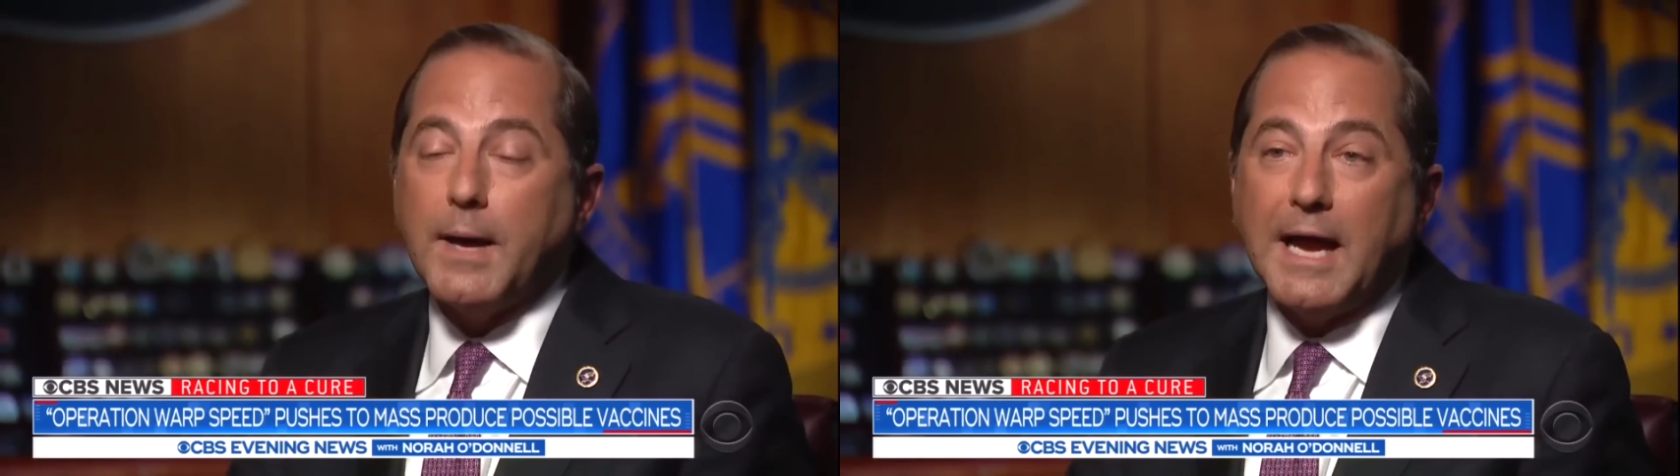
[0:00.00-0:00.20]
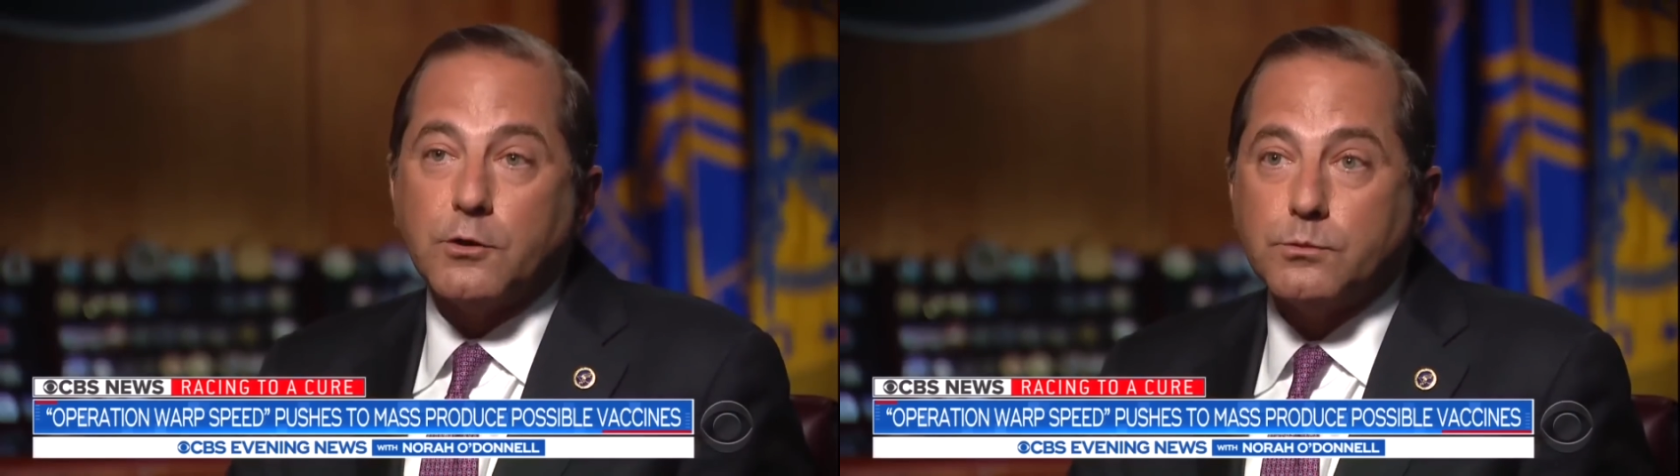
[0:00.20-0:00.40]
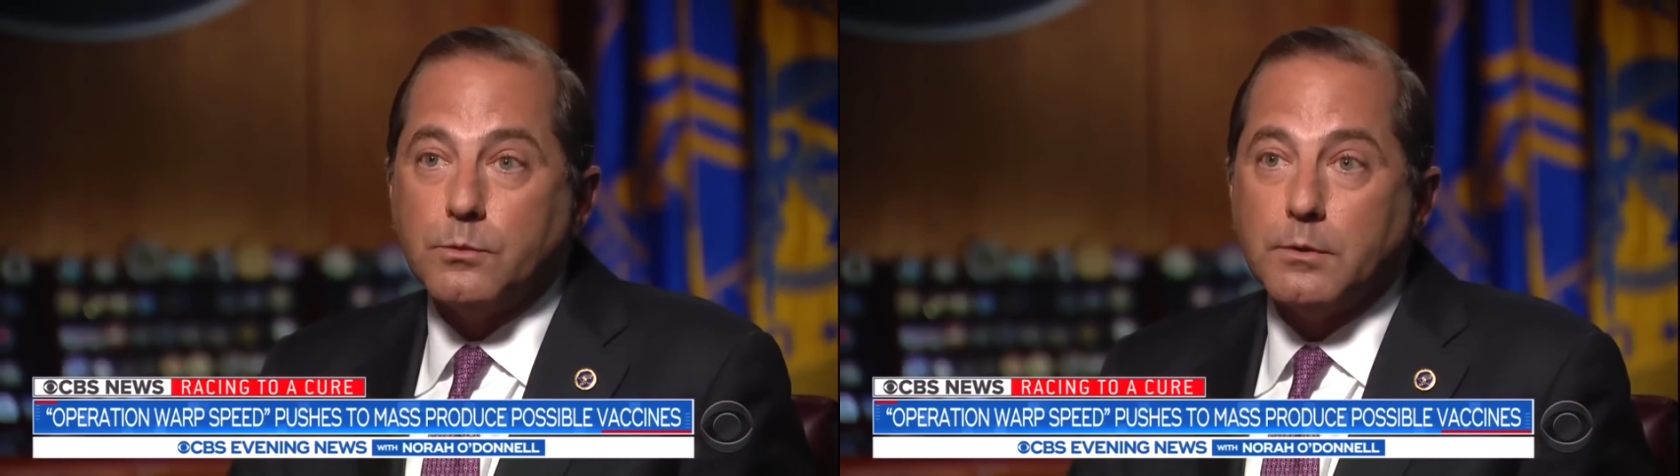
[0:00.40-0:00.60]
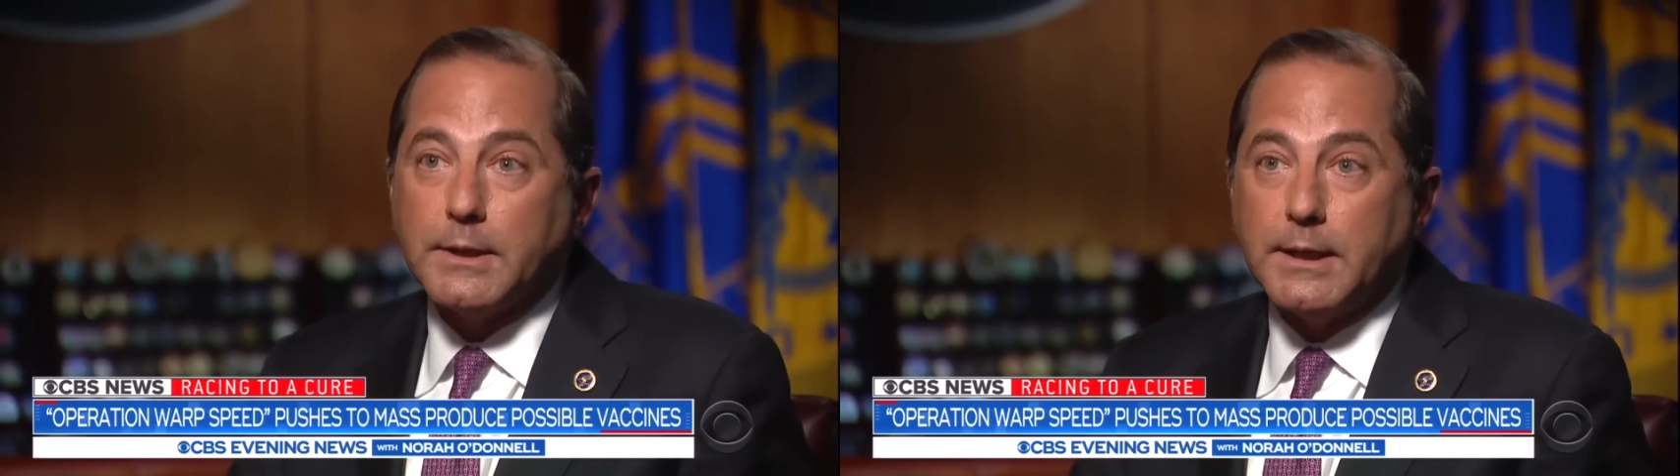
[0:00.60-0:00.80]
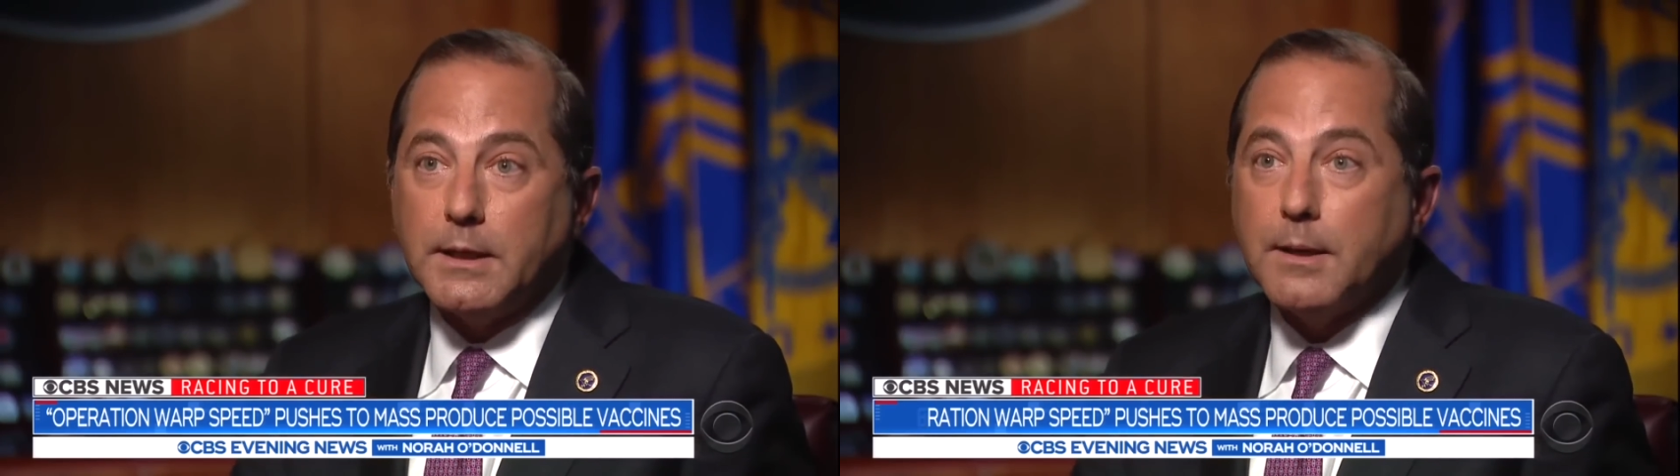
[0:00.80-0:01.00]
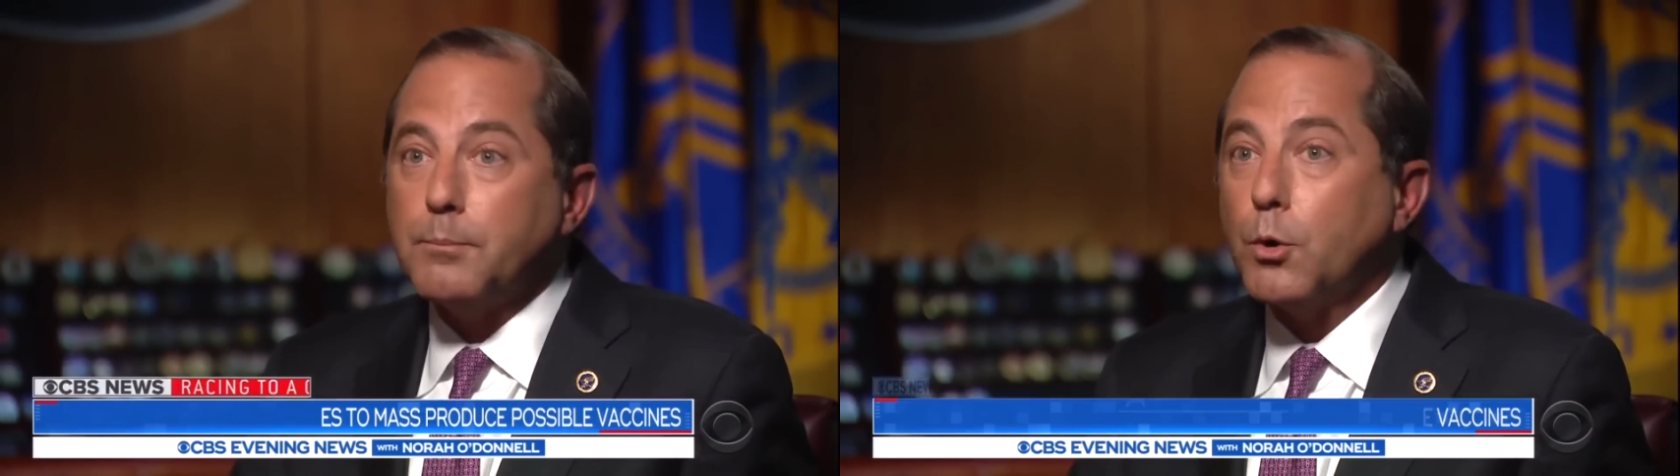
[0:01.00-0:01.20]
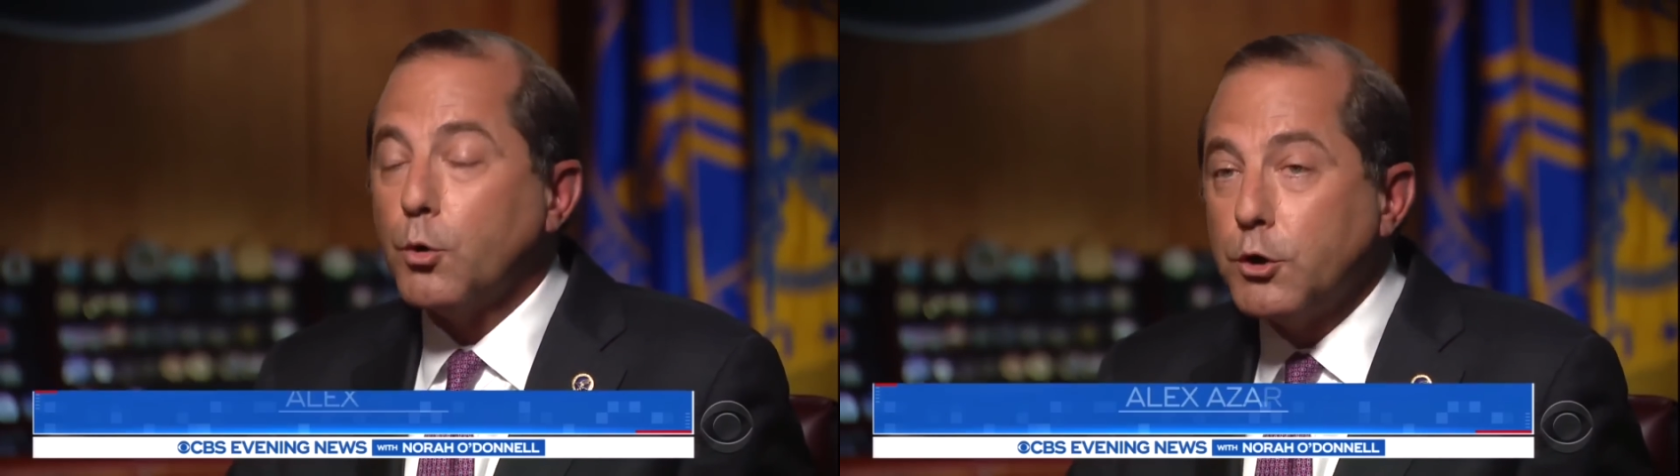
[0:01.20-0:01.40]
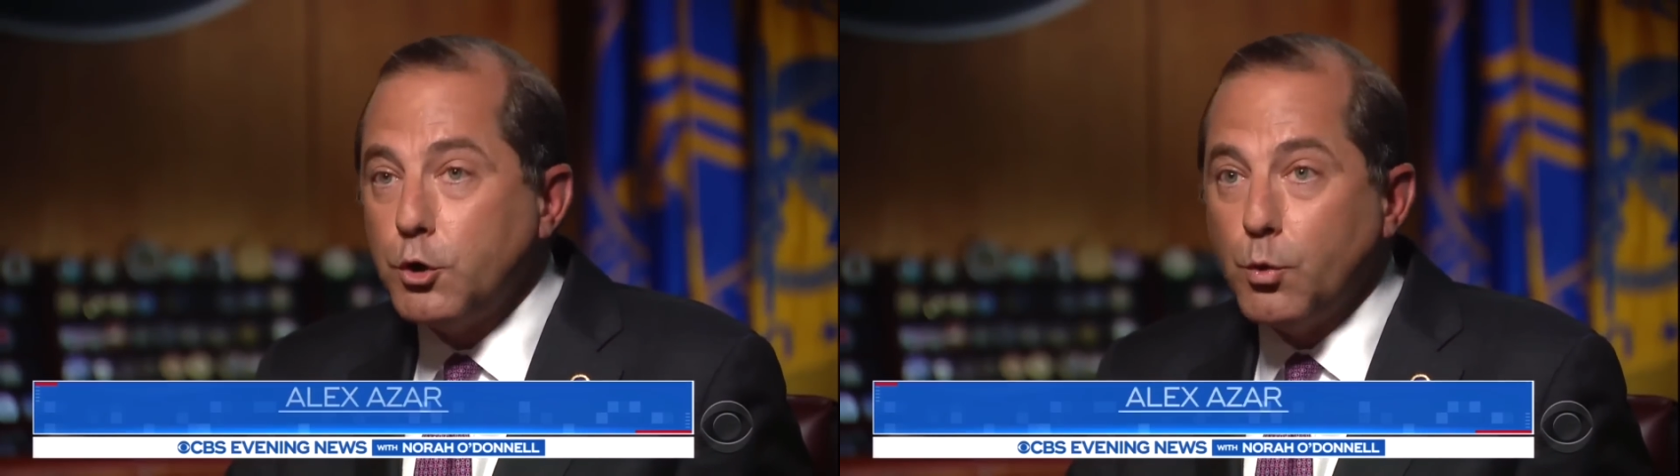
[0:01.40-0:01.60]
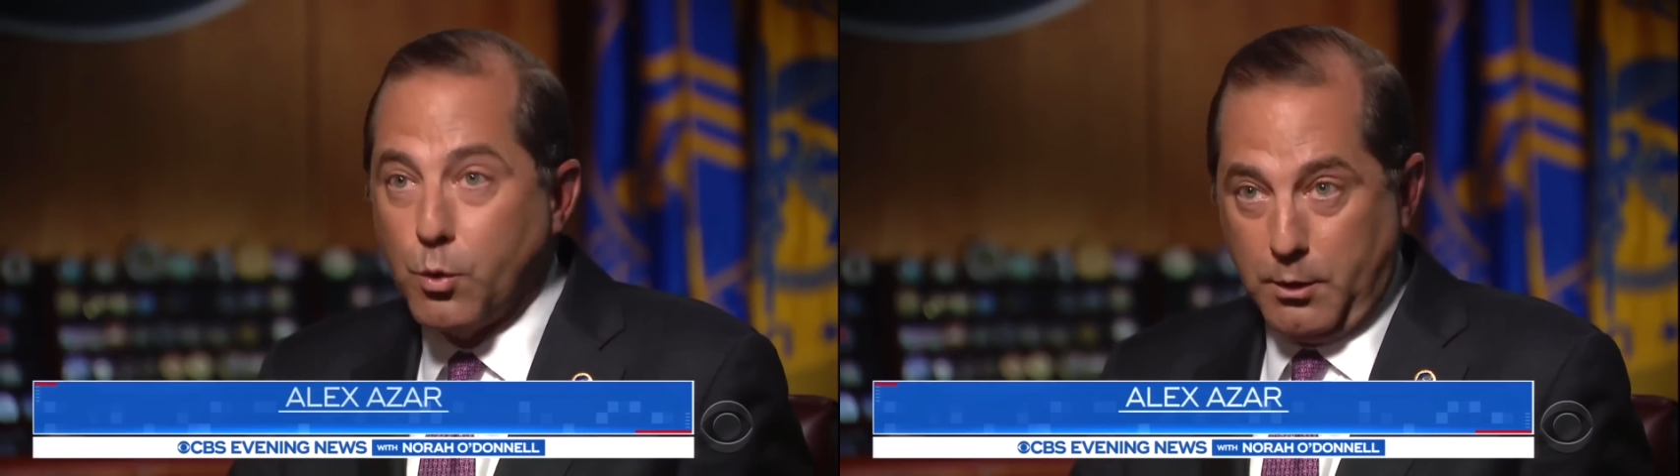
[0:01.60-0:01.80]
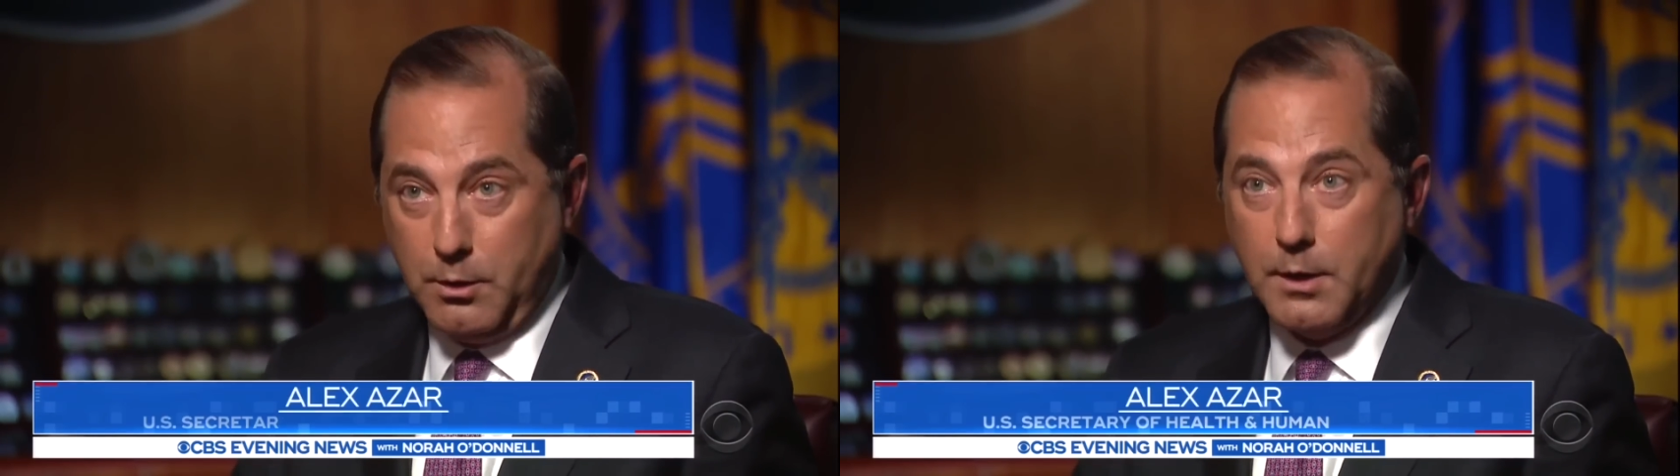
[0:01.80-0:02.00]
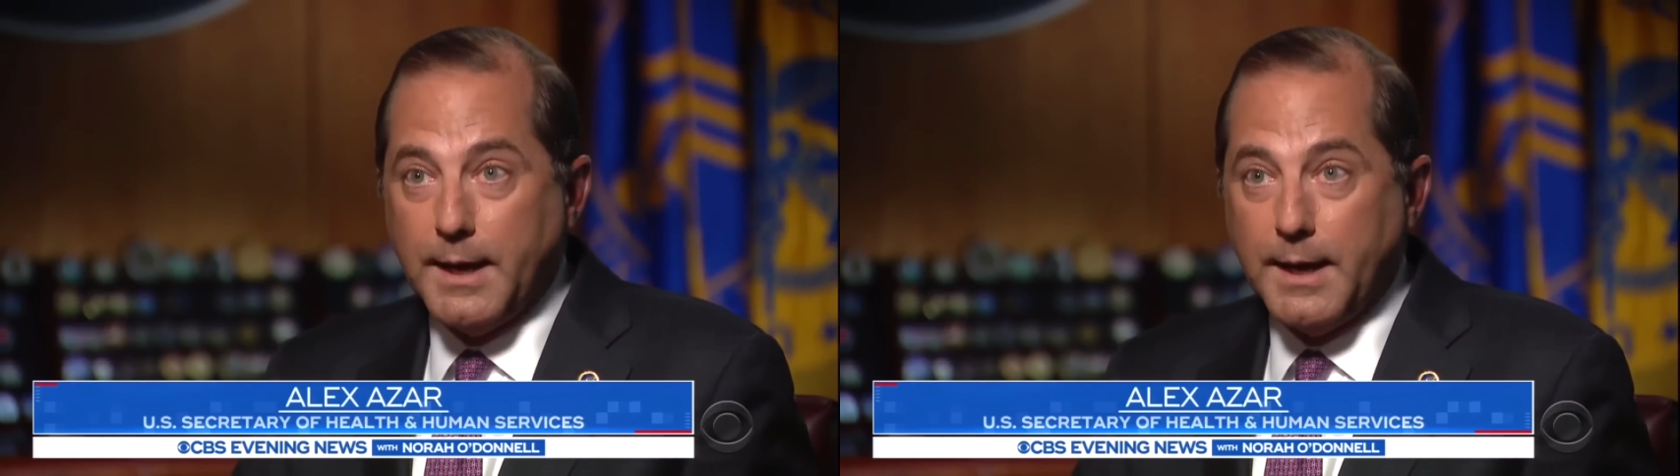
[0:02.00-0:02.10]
actually procure